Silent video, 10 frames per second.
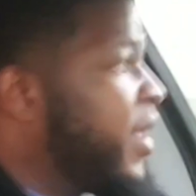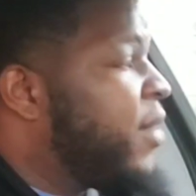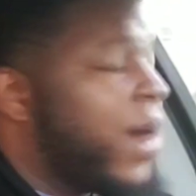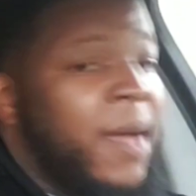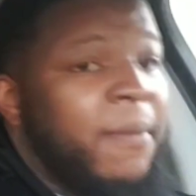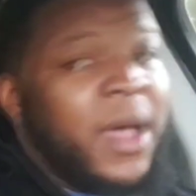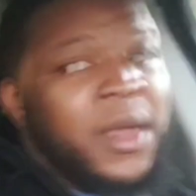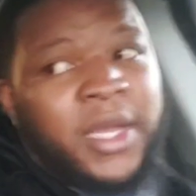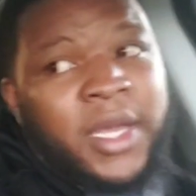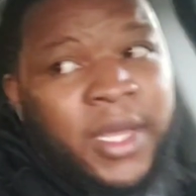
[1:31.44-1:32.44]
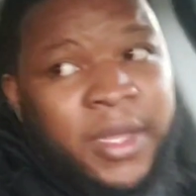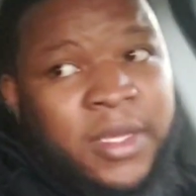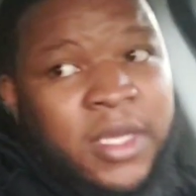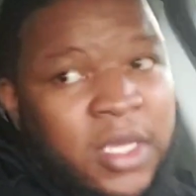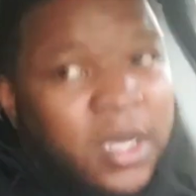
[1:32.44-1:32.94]
they cry about,
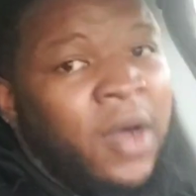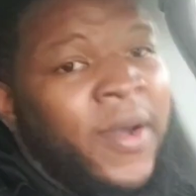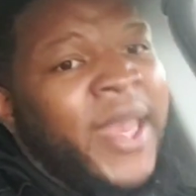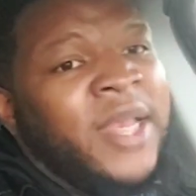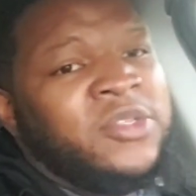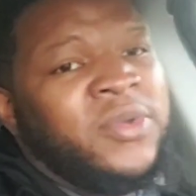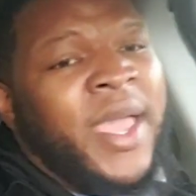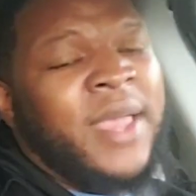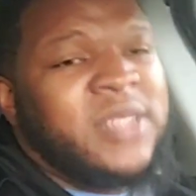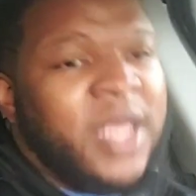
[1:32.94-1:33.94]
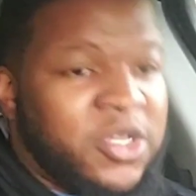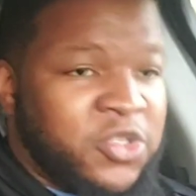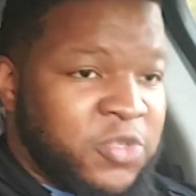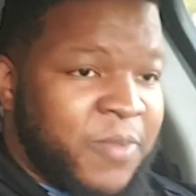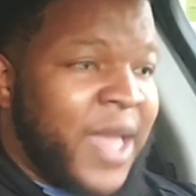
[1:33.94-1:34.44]
82-game
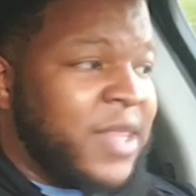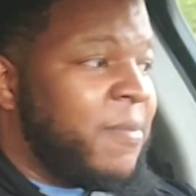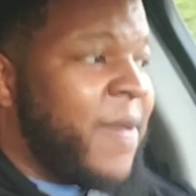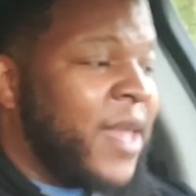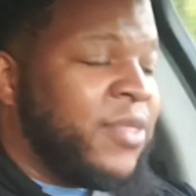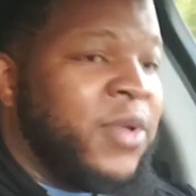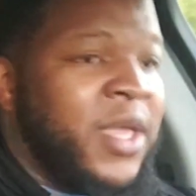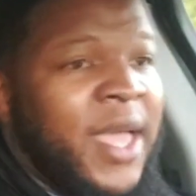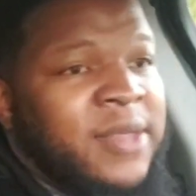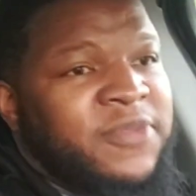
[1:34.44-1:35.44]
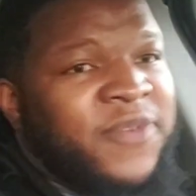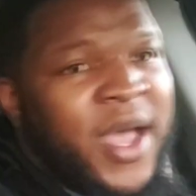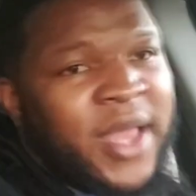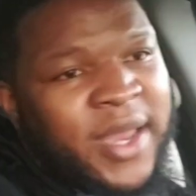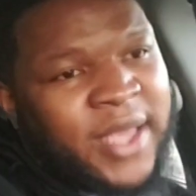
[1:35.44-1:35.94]
schedules, back-to-back, three games to
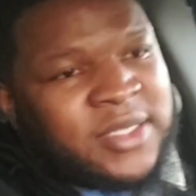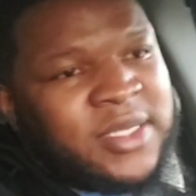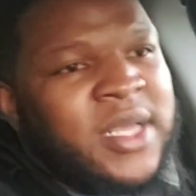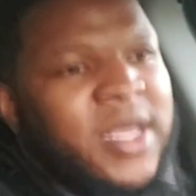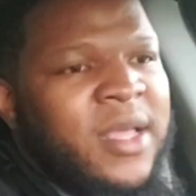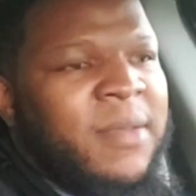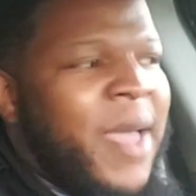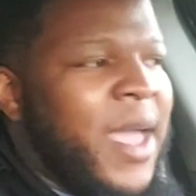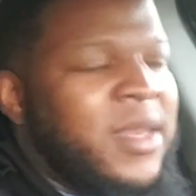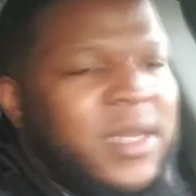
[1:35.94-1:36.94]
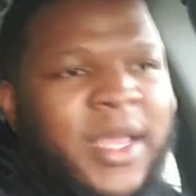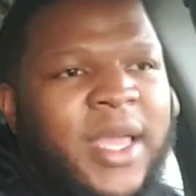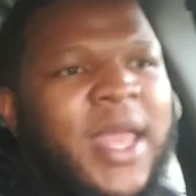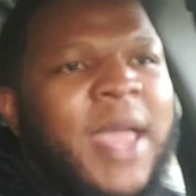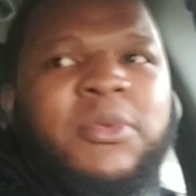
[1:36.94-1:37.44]
five nights. Back in the
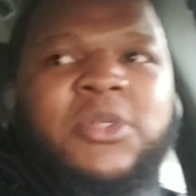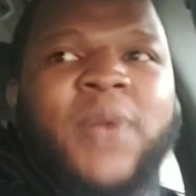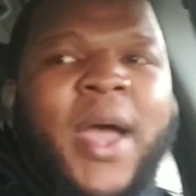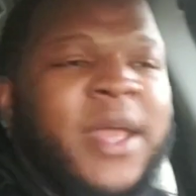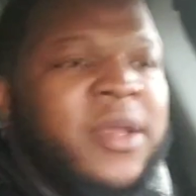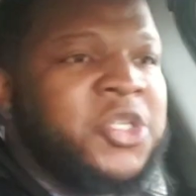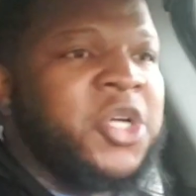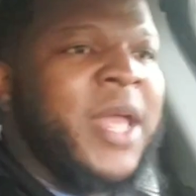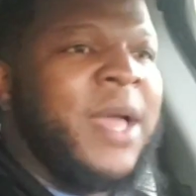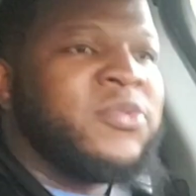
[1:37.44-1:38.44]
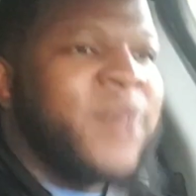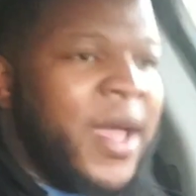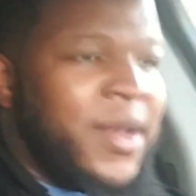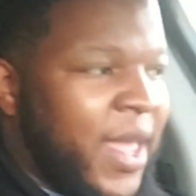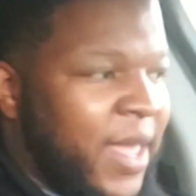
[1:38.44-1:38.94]
day, they was riding, they was
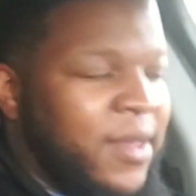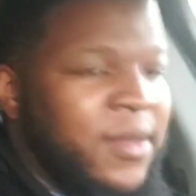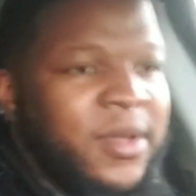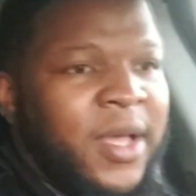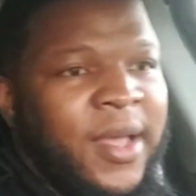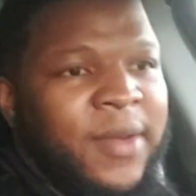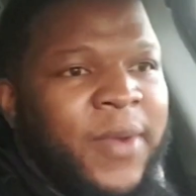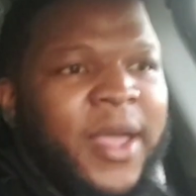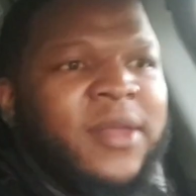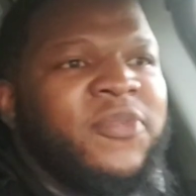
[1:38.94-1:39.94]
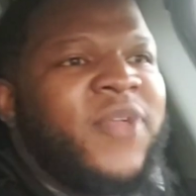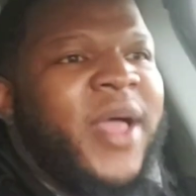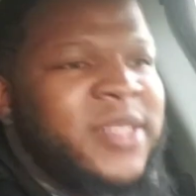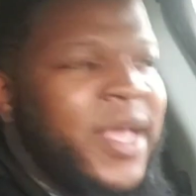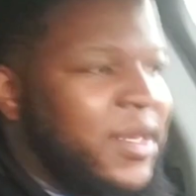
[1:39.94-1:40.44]
riding, like, regular
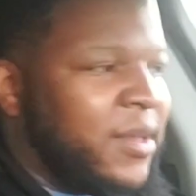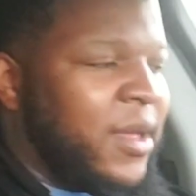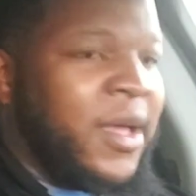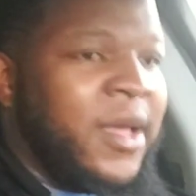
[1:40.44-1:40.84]
flights, like